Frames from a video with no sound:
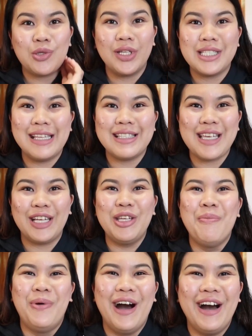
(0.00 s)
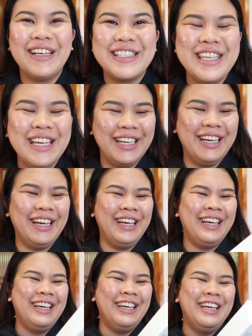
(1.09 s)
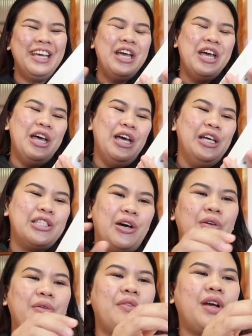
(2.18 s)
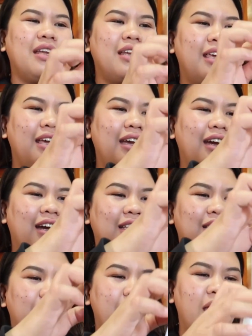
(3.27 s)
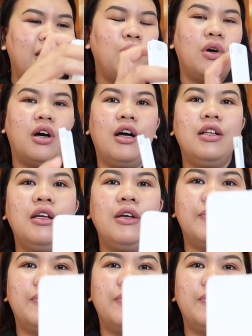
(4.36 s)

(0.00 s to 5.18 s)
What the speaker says: what's inside the box. So we've got here the manual.